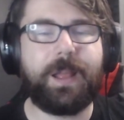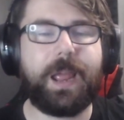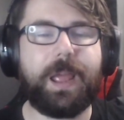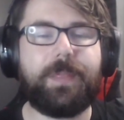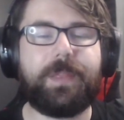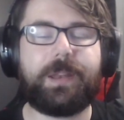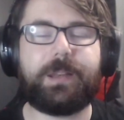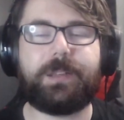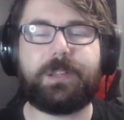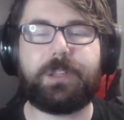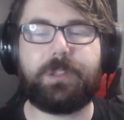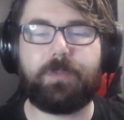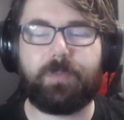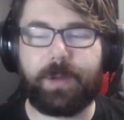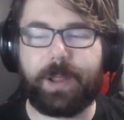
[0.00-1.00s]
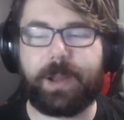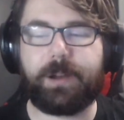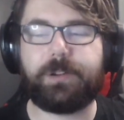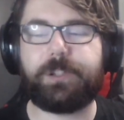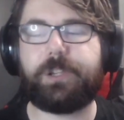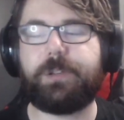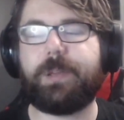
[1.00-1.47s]
And then into the
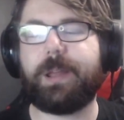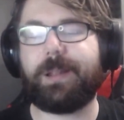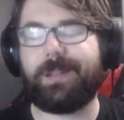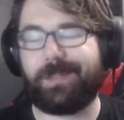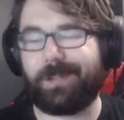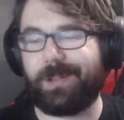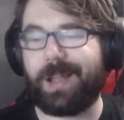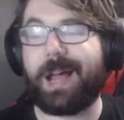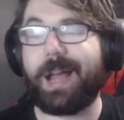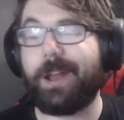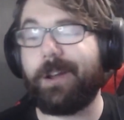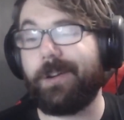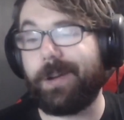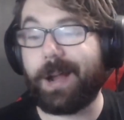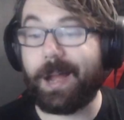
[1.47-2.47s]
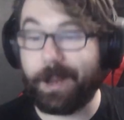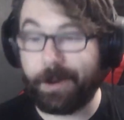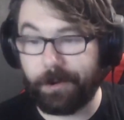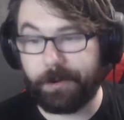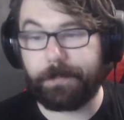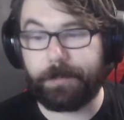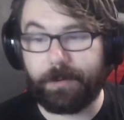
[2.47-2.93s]
rares, you get a little higher and
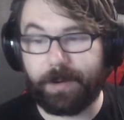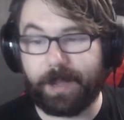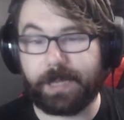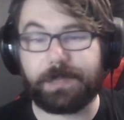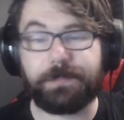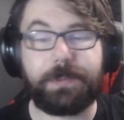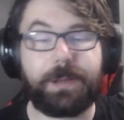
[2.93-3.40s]
higher in price.